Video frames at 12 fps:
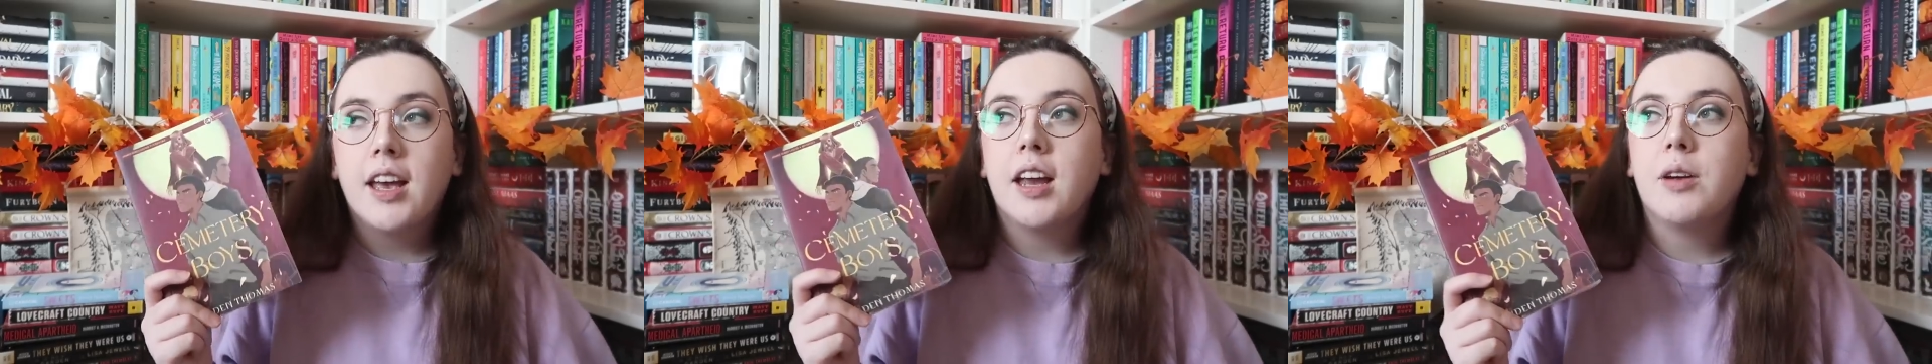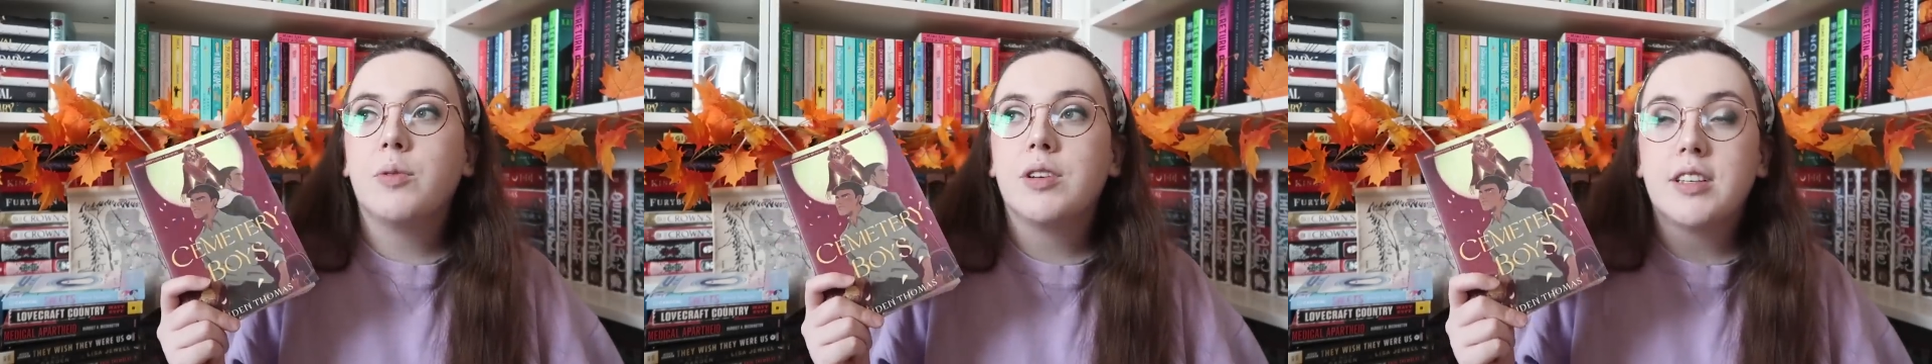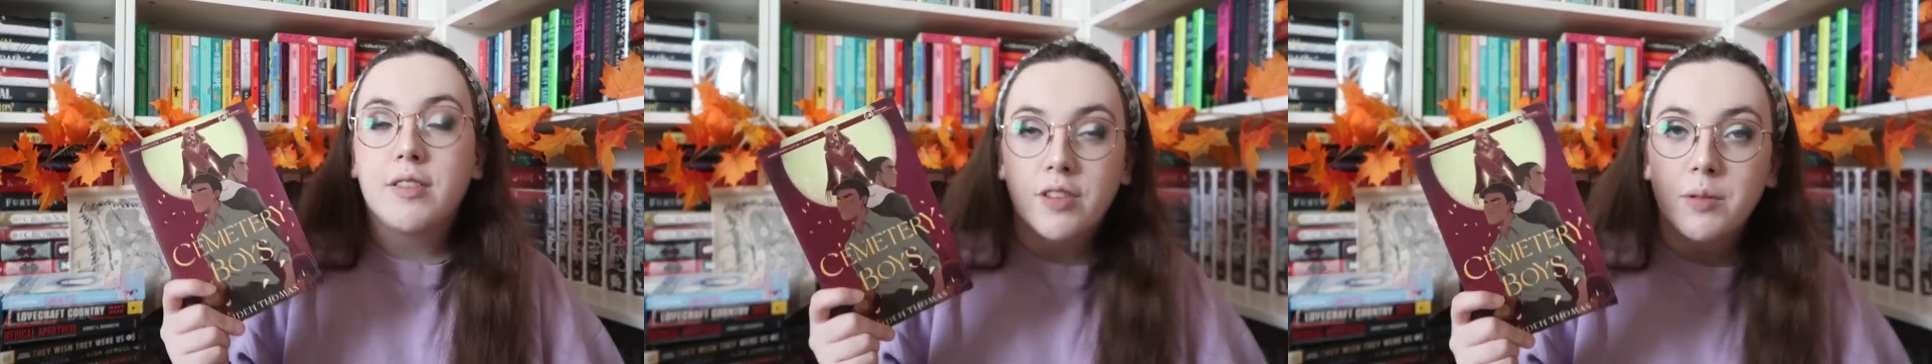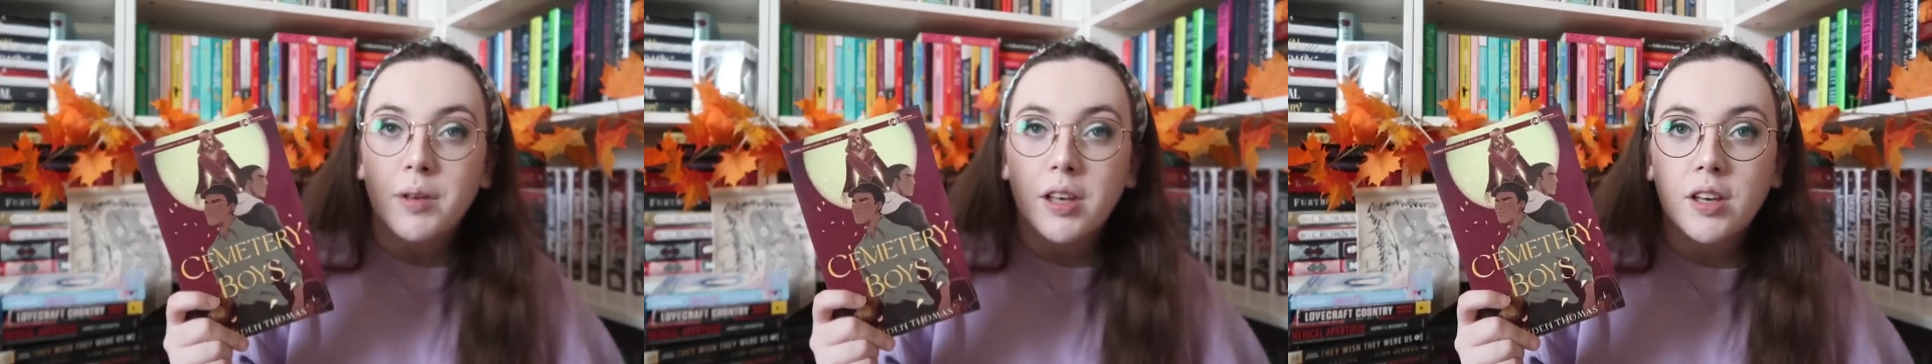and would
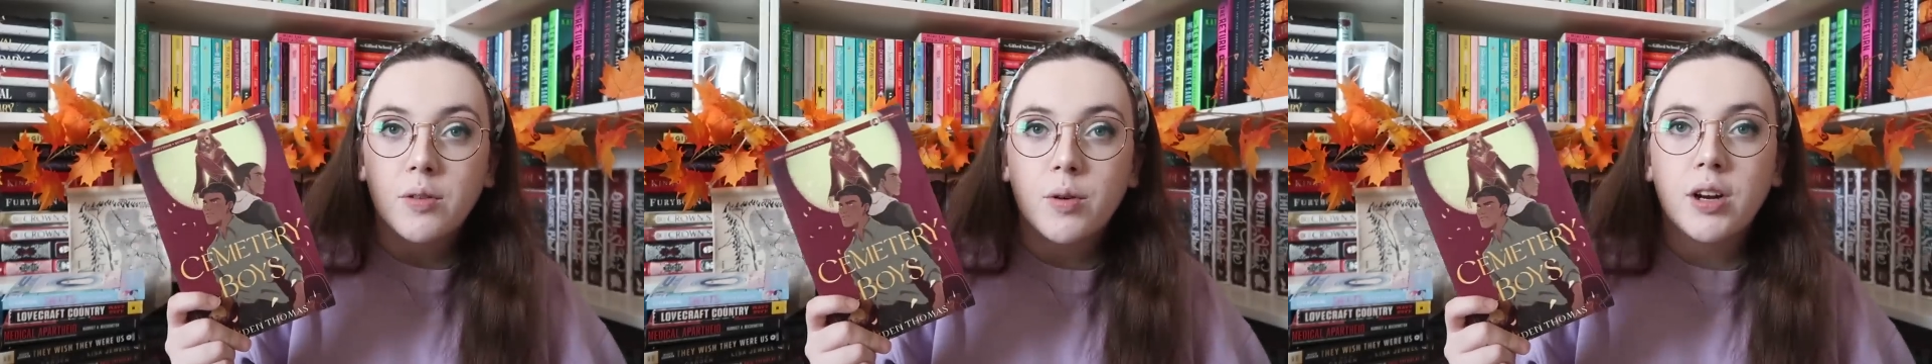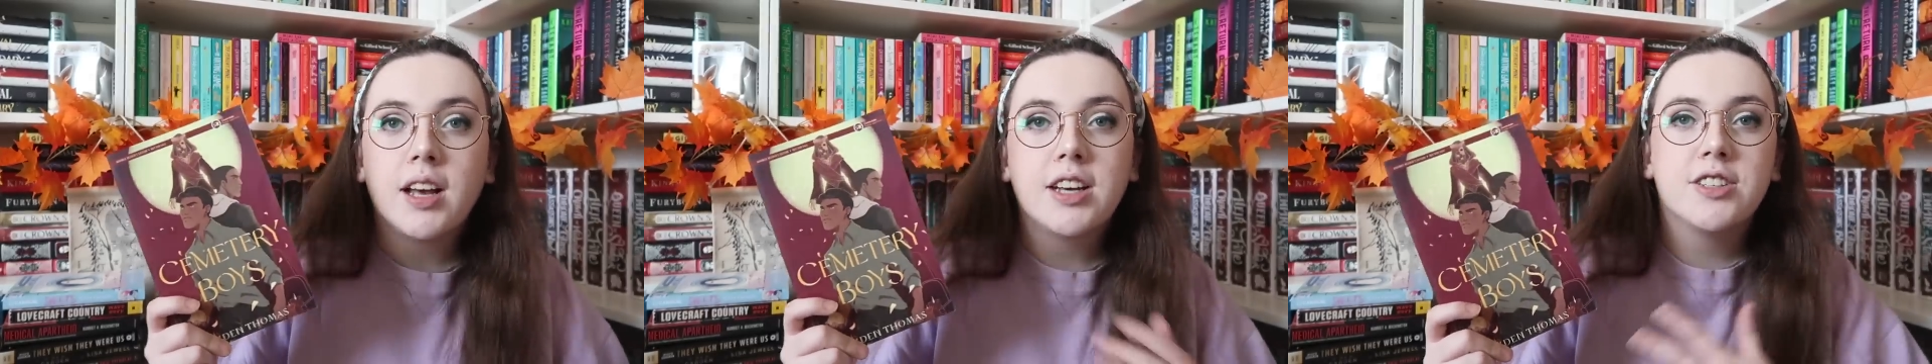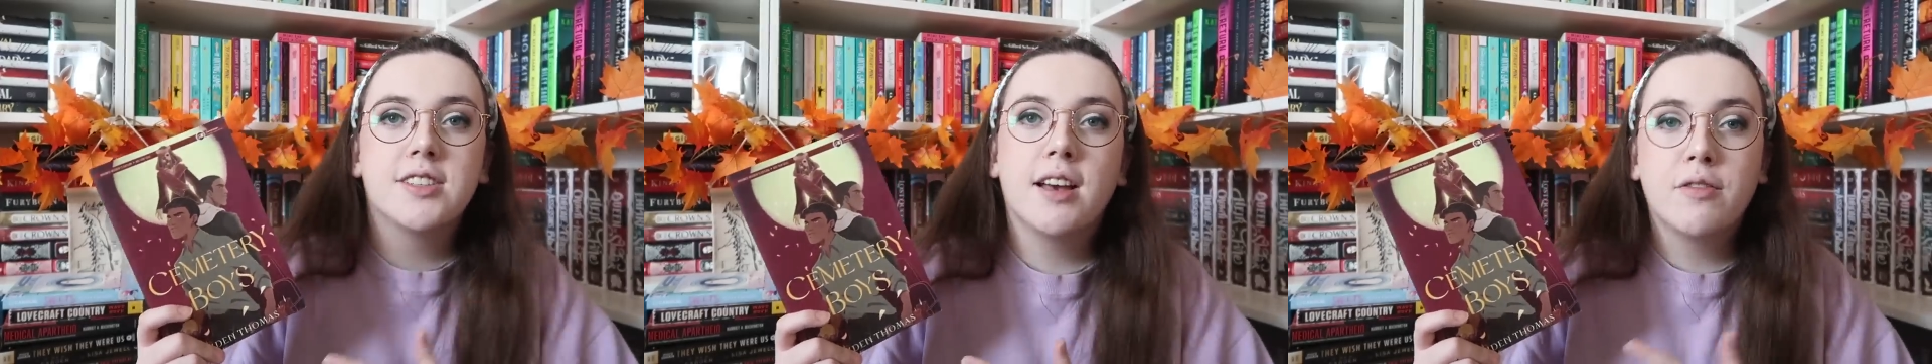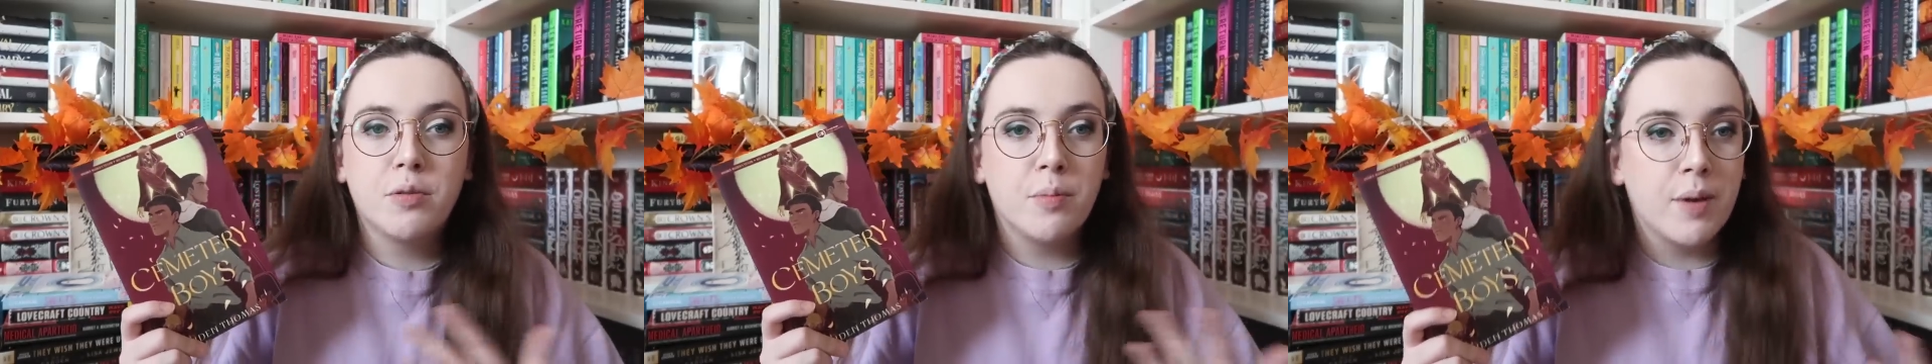definitely be a good one. I just
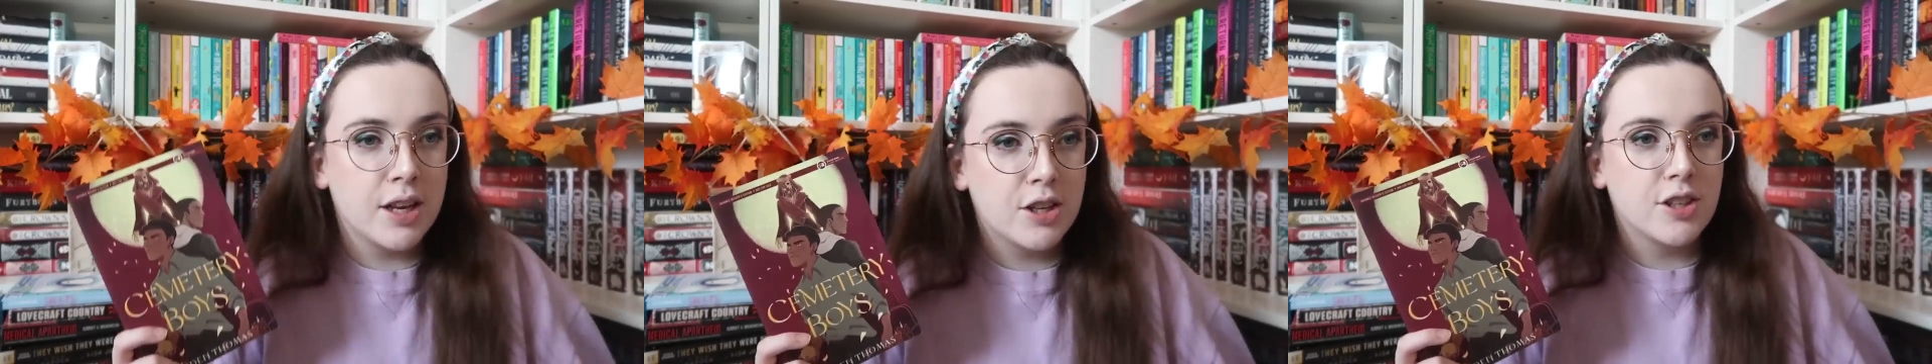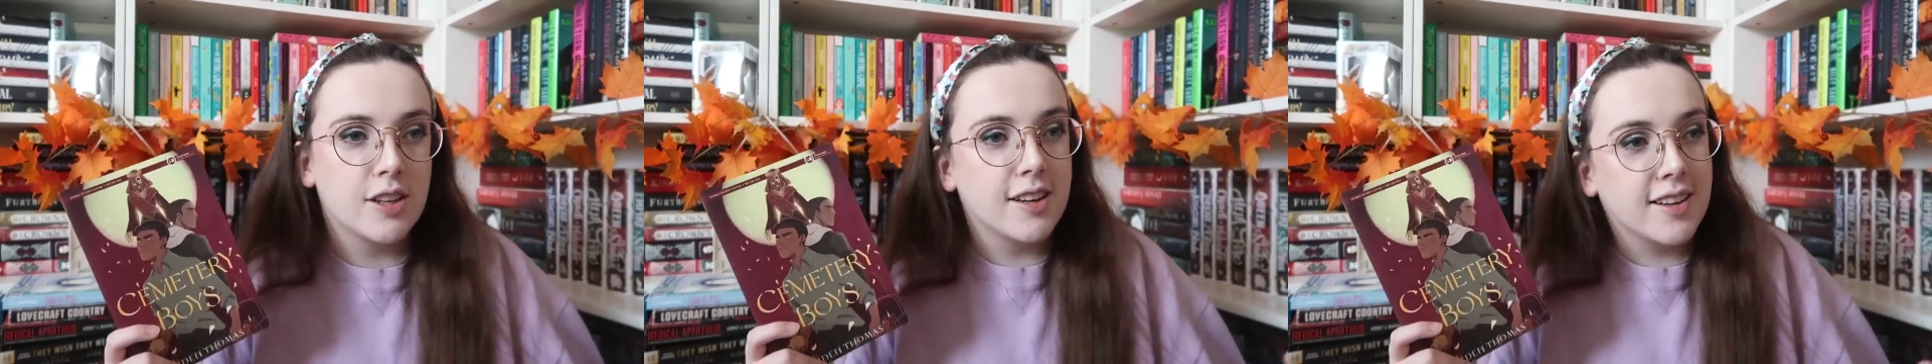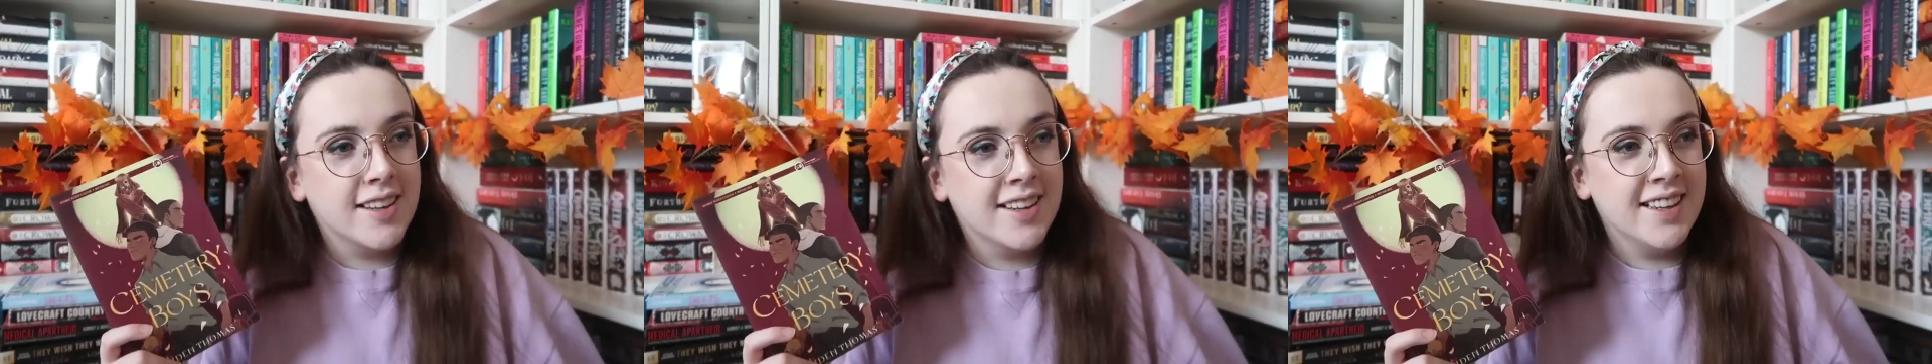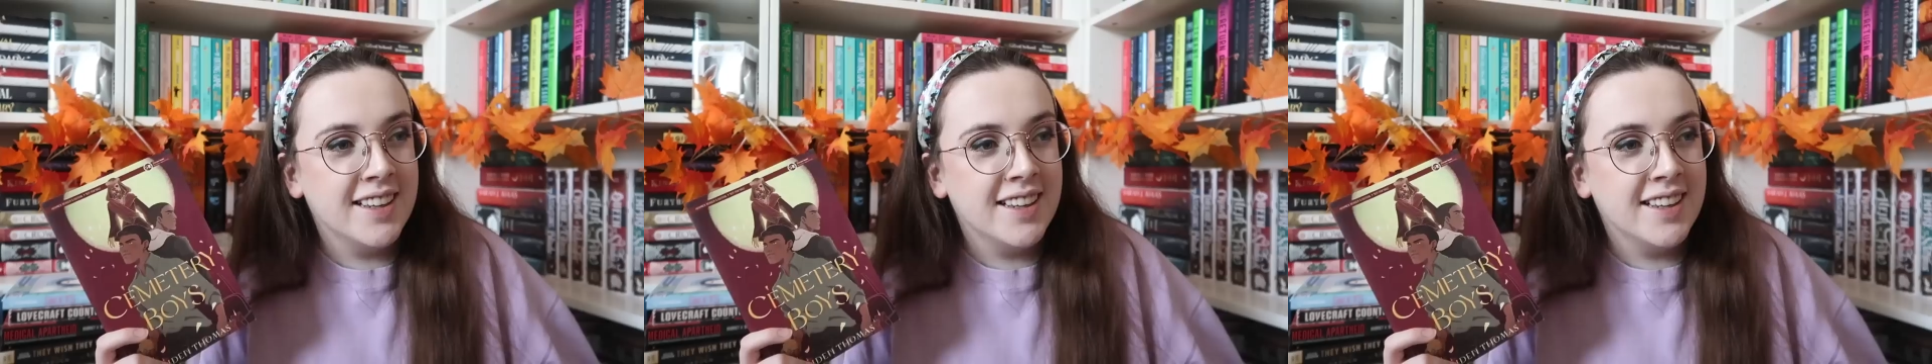have to make sure